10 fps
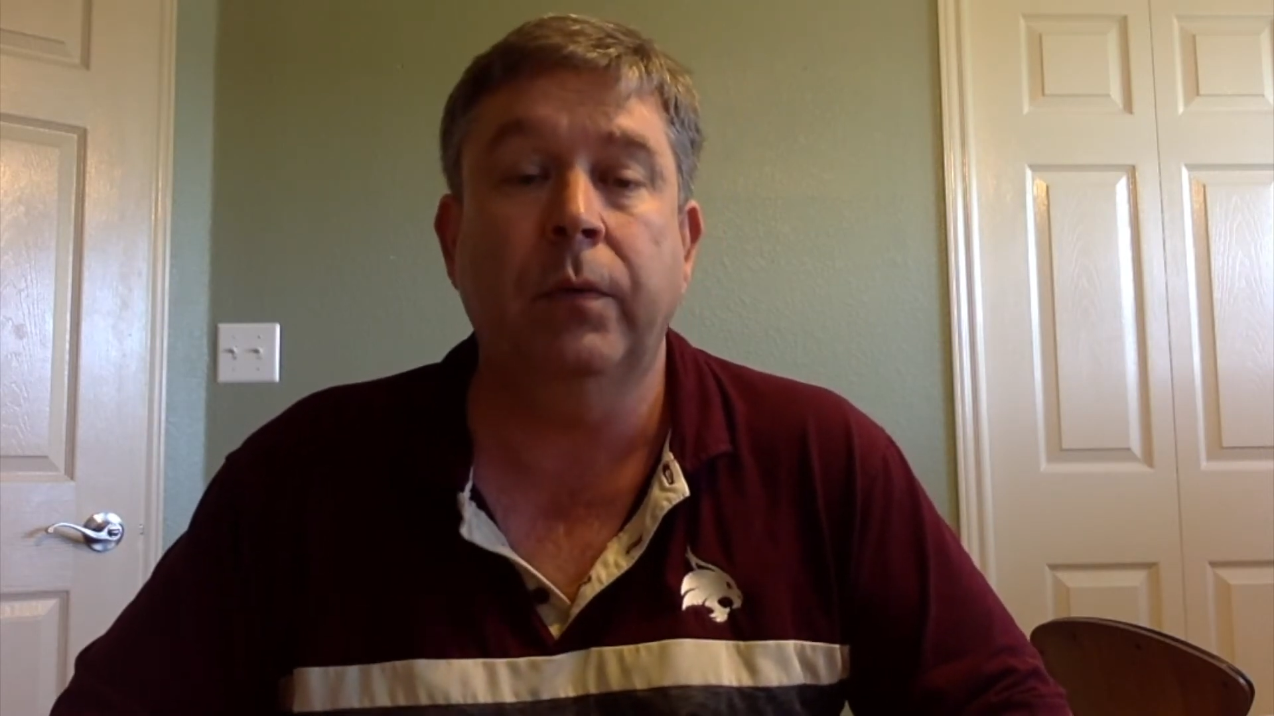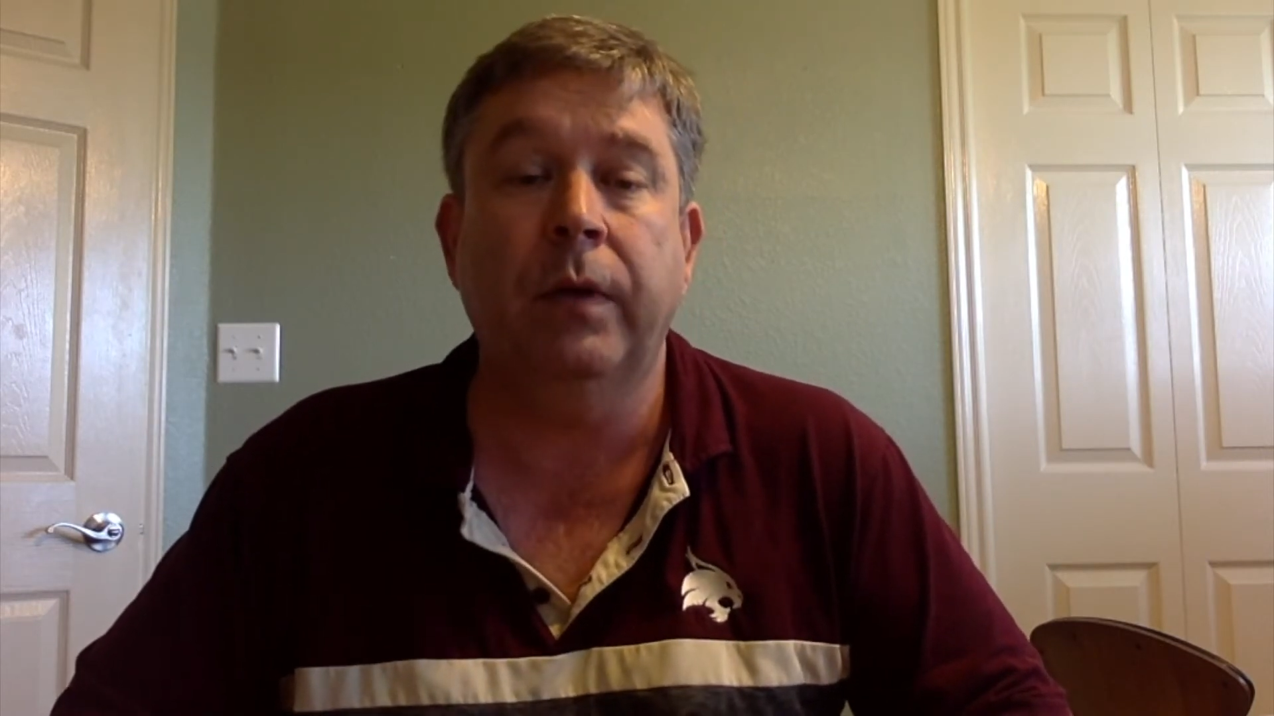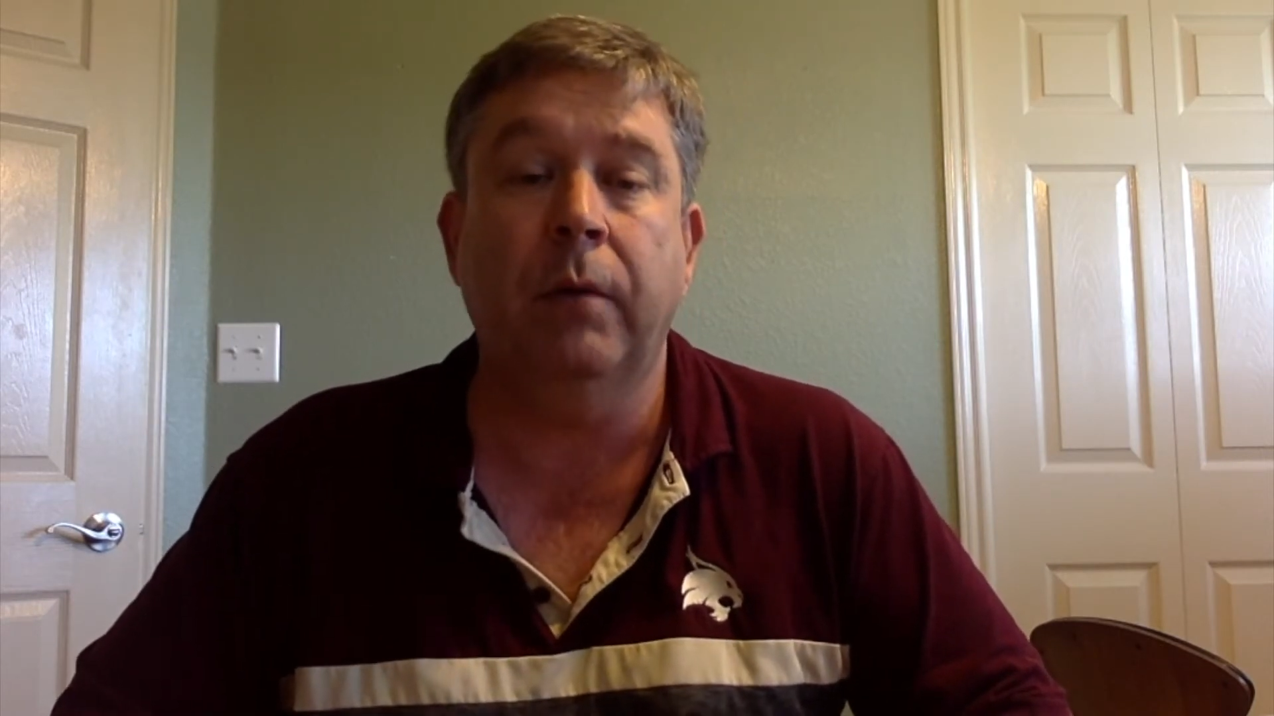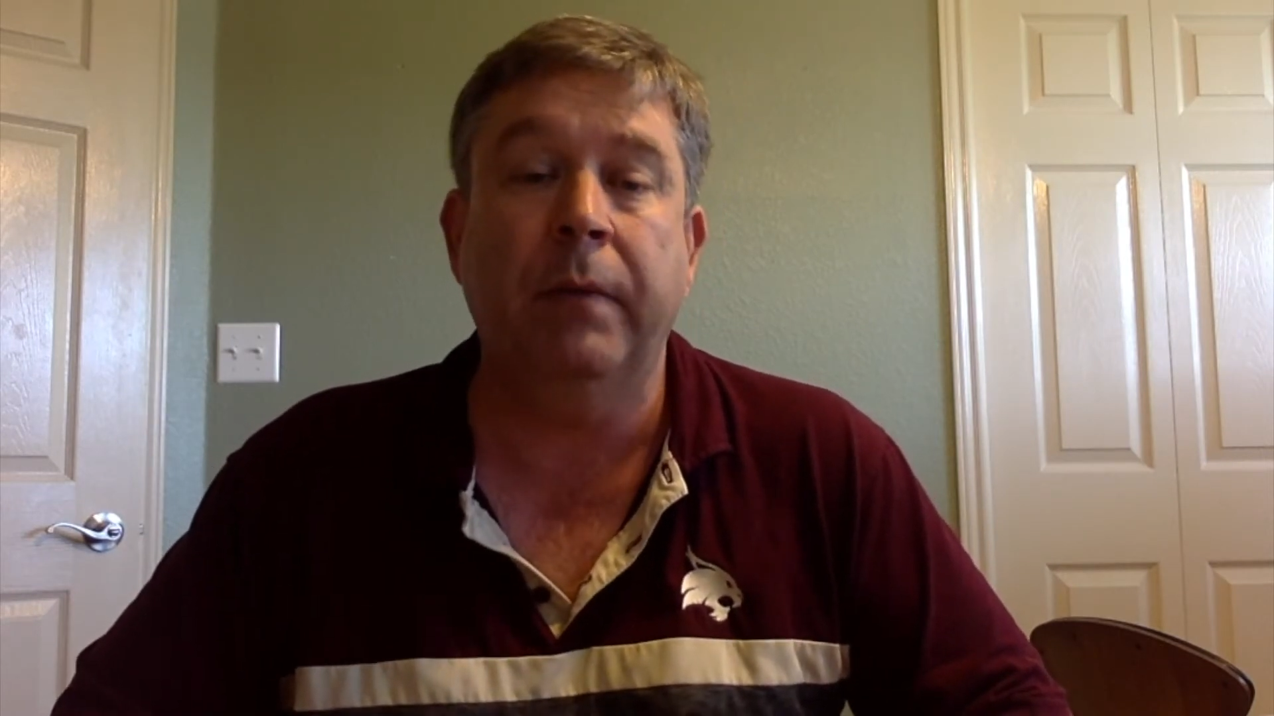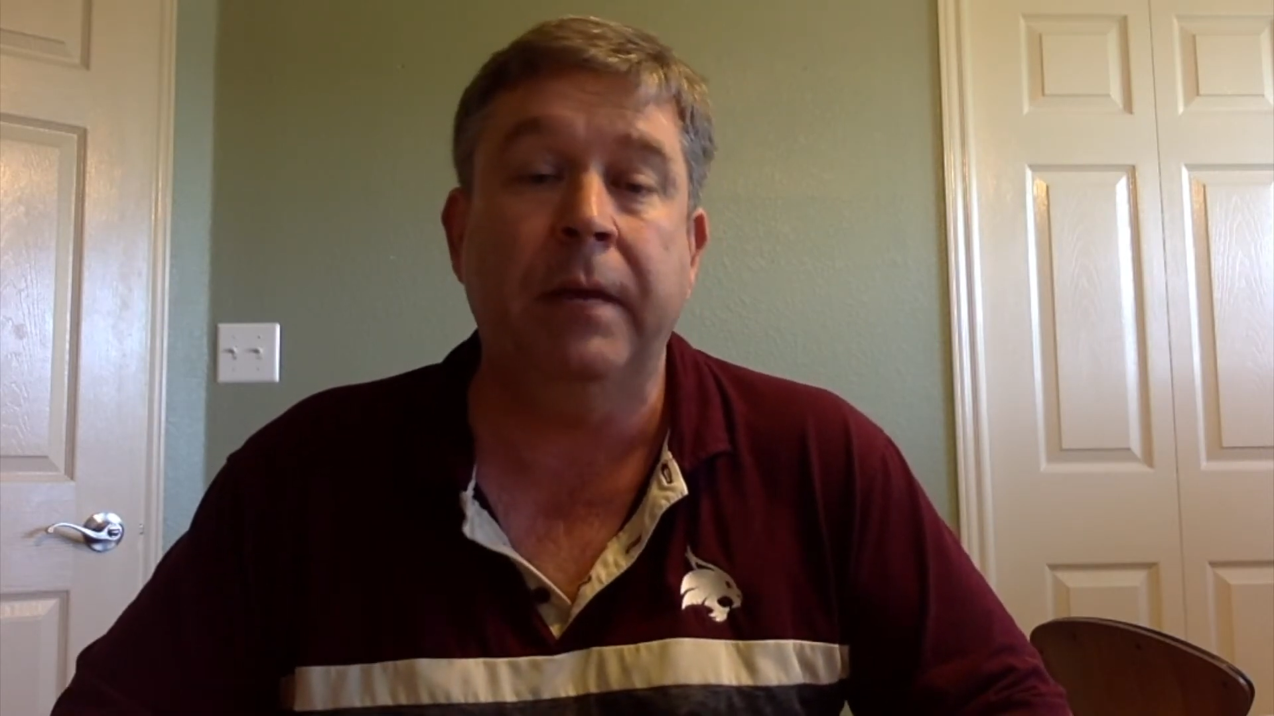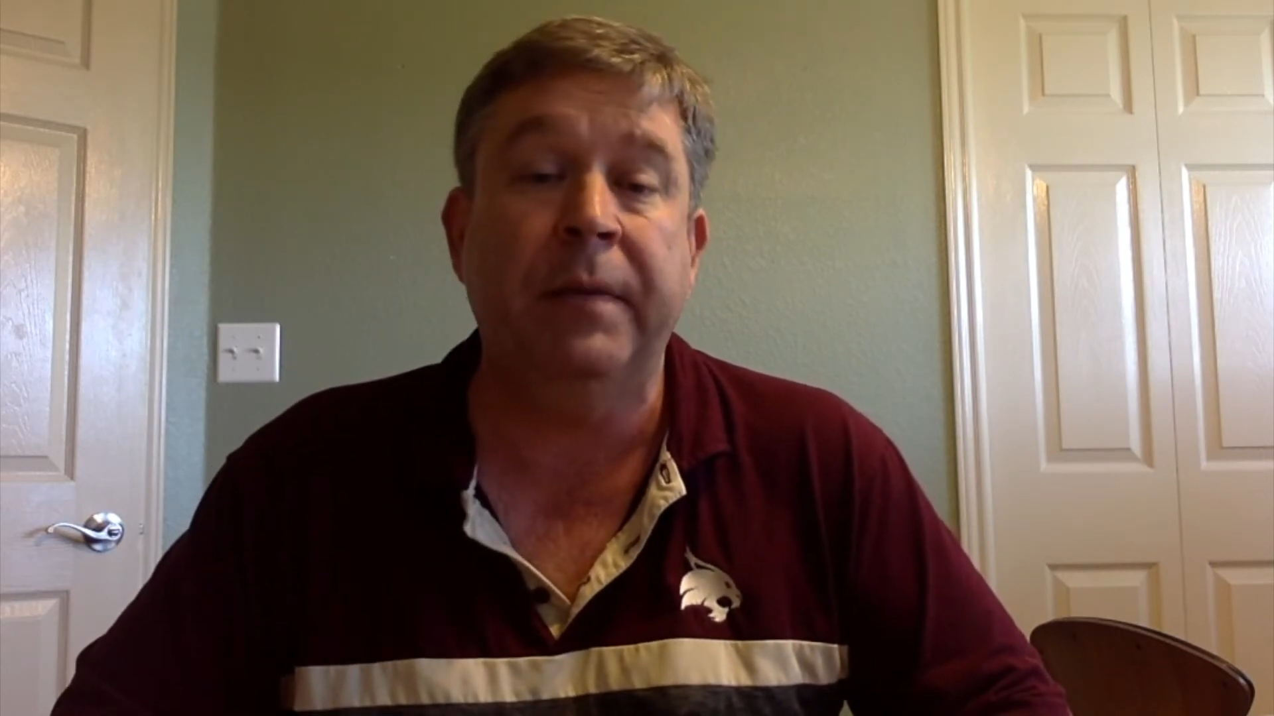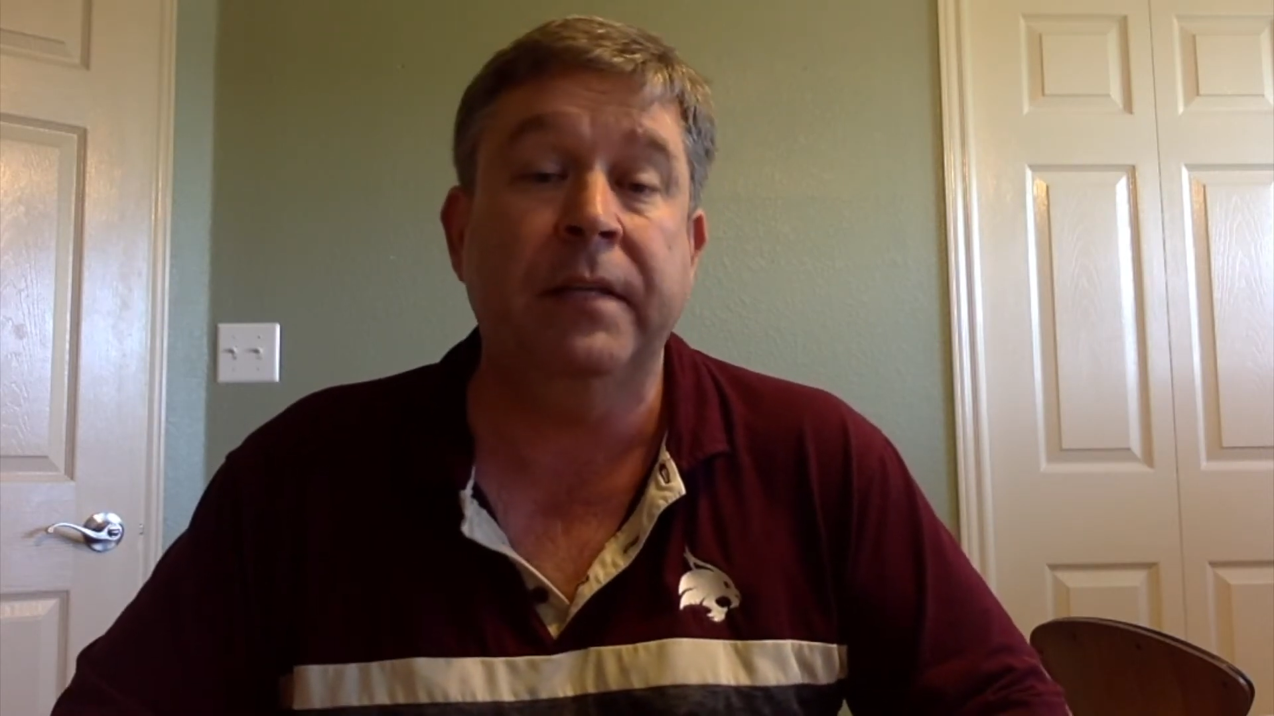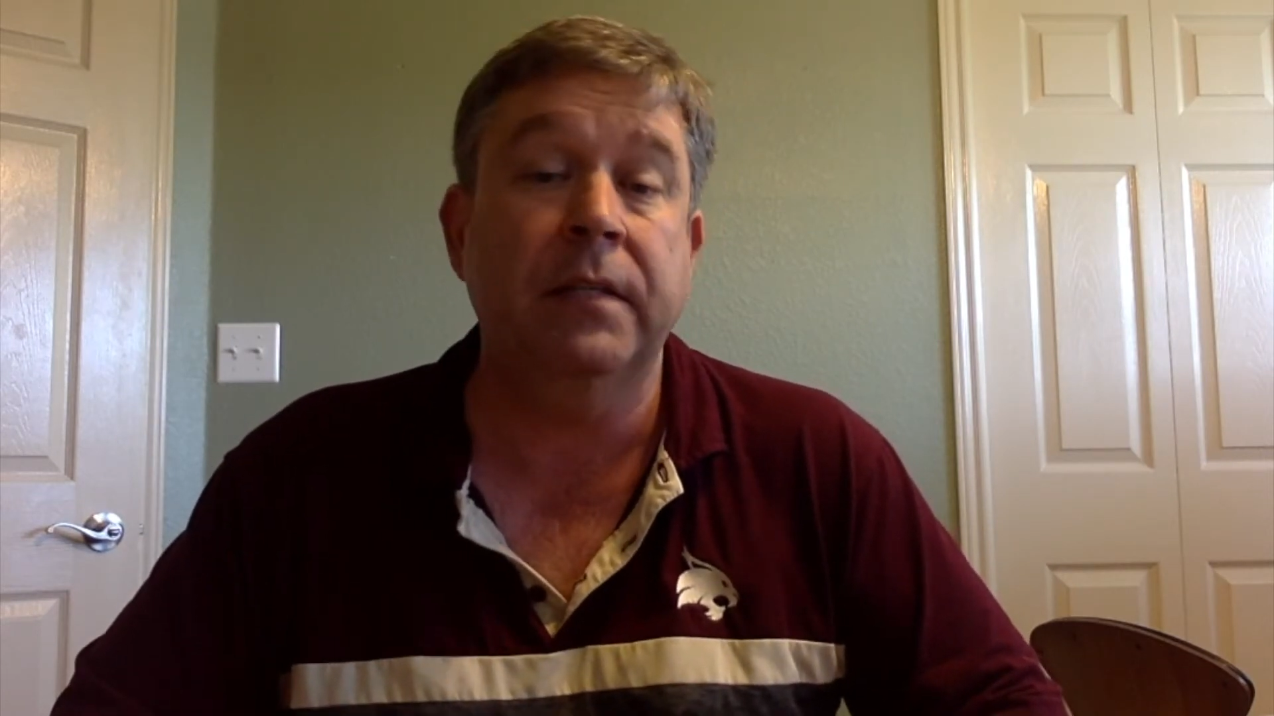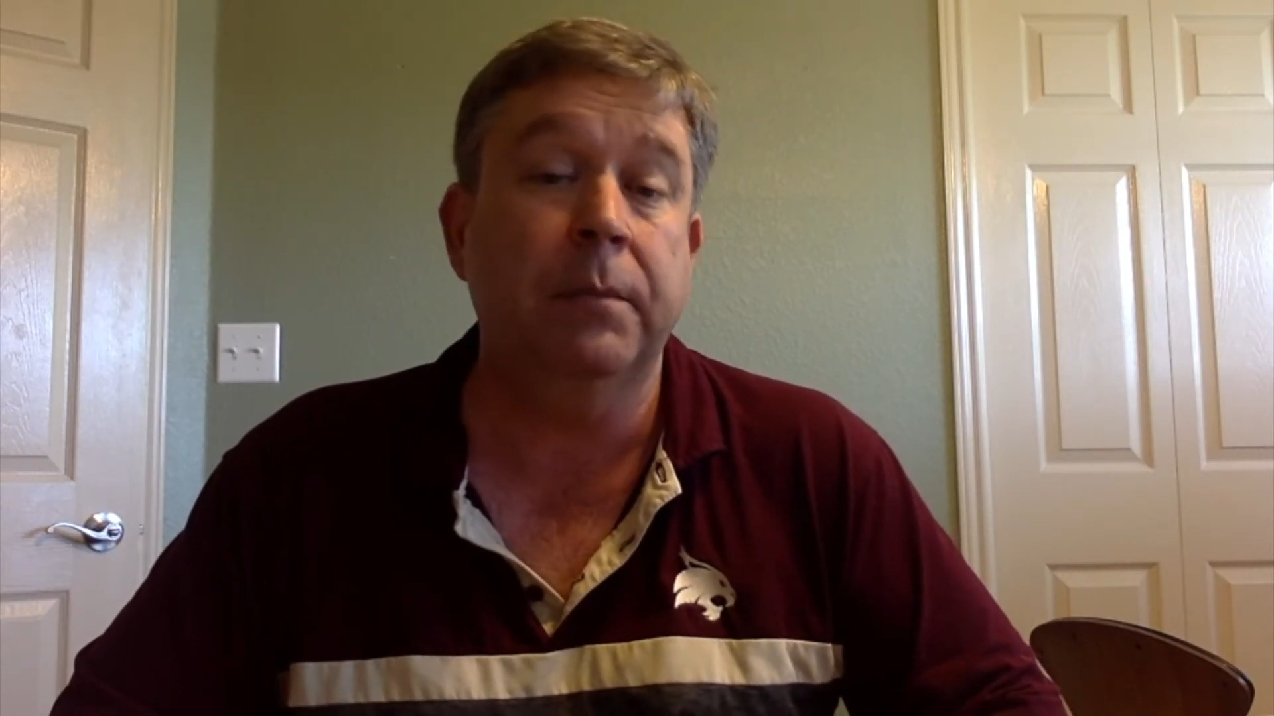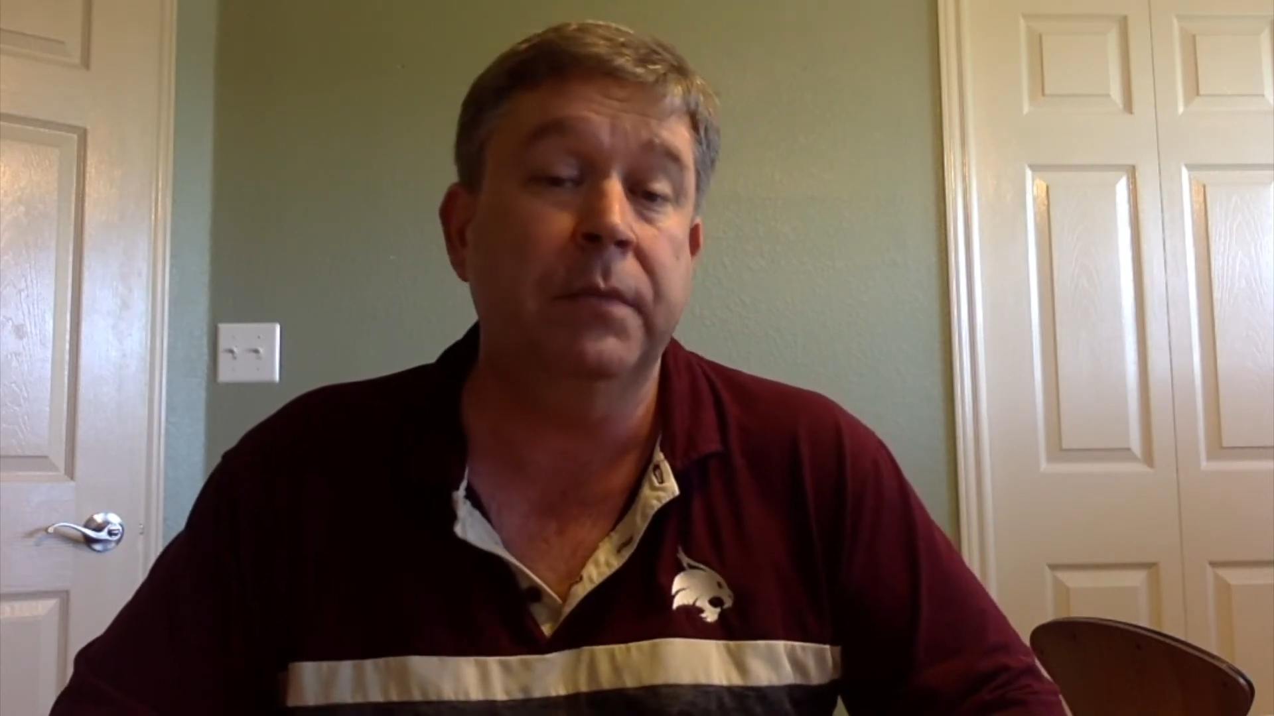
there may be some